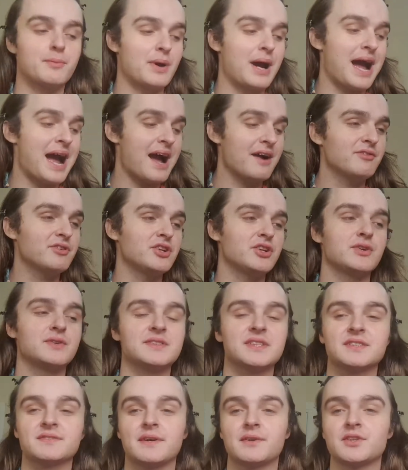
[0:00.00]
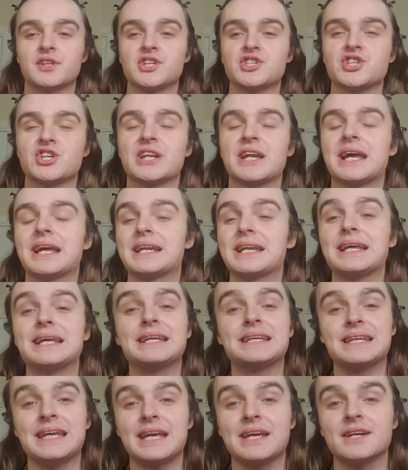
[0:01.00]
but I haven't used this foundation in
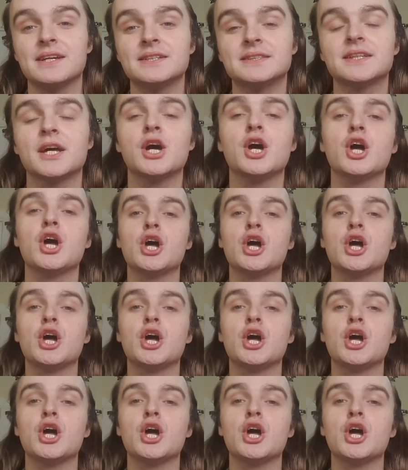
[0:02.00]
years.